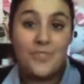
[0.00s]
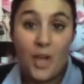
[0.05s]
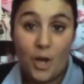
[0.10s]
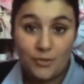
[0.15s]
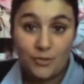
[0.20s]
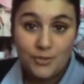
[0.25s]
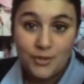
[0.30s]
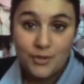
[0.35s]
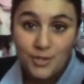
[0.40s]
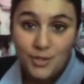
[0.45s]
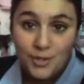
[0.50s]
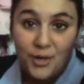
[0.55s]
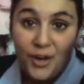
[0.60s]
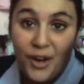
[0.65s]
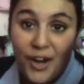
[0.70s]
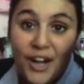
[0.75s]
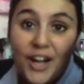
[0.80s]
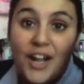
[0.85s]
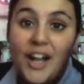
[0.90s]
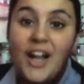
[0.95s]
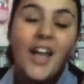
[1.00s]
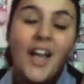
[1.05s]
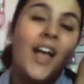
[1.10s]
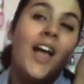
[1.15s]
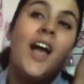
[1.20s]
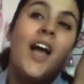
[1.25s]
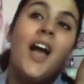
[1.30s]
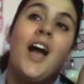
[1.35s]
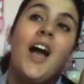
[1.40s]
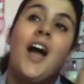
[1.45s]
that I've just took.
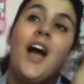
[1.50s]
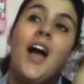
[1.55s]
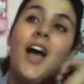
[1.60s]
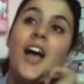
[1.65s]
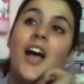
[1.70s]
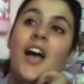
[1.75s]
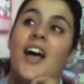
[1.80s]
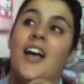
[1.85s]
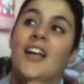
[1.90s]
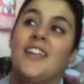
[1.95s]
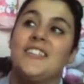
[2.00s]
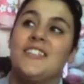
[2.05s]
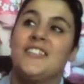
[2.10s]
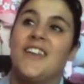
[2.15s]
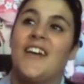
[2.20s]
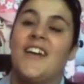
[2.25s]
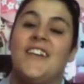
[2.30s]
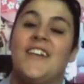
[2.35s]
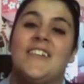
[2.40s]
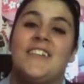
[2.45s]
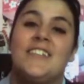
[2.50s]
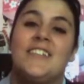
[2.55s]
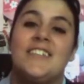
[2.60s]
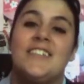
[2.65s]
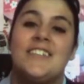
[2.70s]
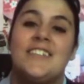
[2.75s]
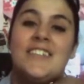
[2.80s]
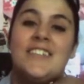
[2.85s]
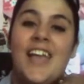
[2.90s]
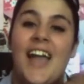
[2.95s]
Uh, so
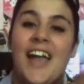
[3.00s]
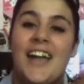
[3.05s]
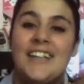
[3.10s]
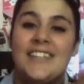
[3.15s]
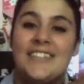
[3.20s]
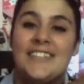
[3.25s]
yeah.